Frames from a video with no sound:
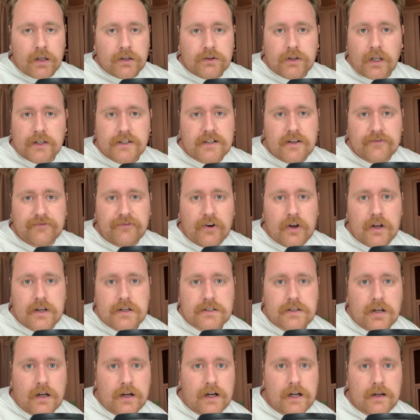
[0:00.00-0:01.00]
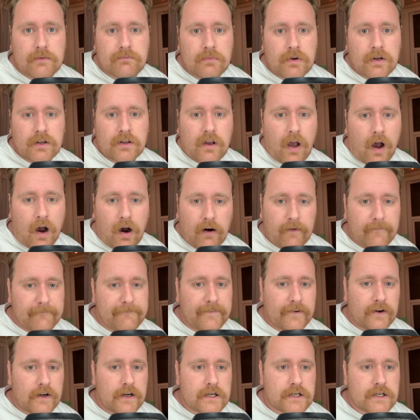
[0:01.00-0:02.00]
Does it first time, can't
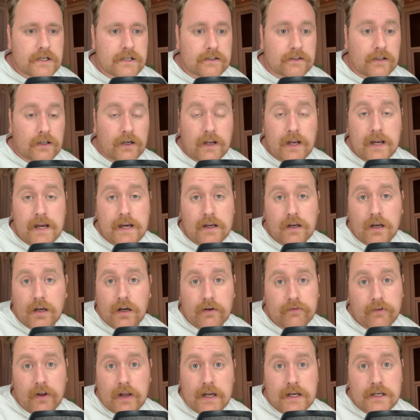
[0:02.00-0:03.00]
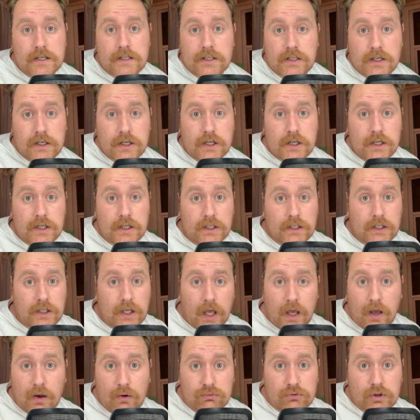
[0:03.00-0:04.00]
finish his dinner. He could have easily
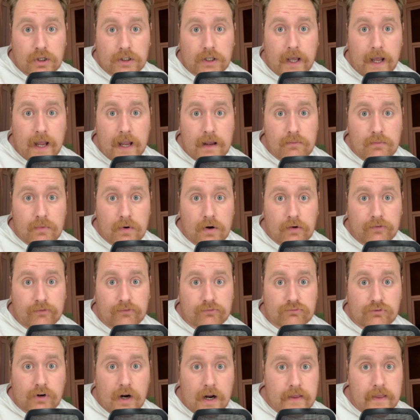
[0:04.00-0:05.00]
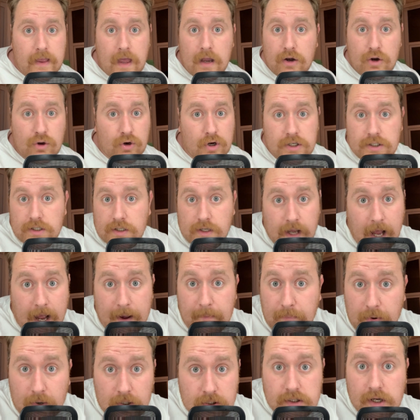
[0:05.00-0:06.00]
killed the game off right there. Lucas
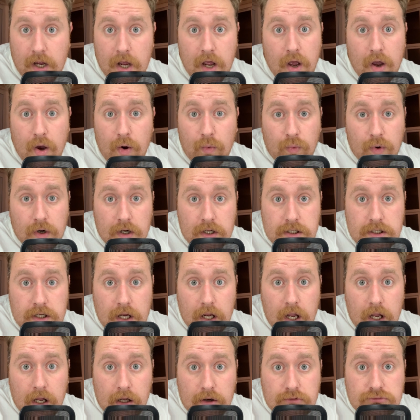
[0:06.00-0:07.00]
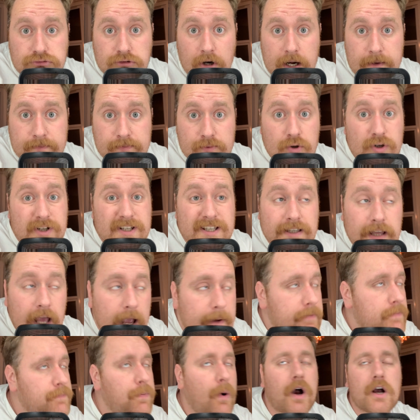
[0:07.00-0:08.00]
Ocampos was incredible.
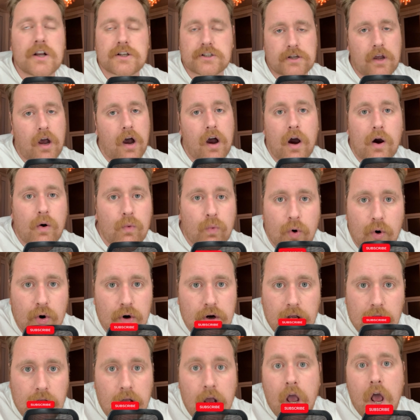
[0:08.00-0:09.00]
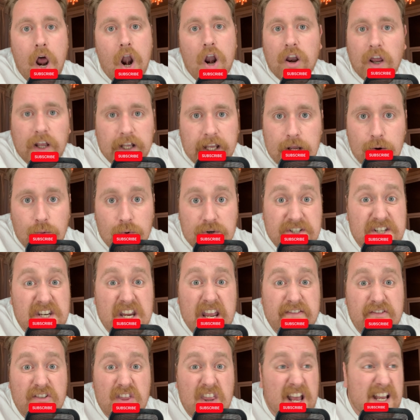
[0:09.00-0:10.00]
Skipped past Kyle Walker like he wasn't
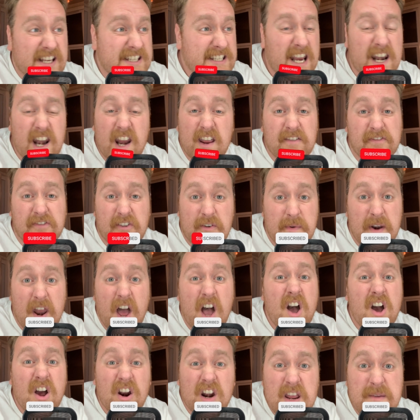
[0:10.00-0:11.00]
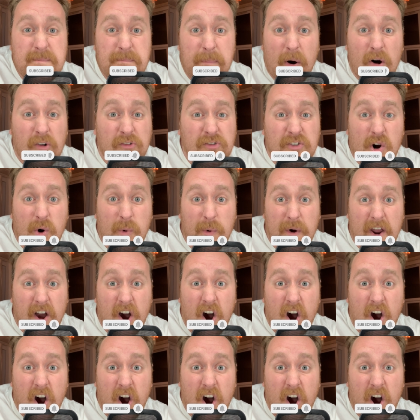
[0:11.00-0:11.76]
even there. Sent him for an early Bovril and a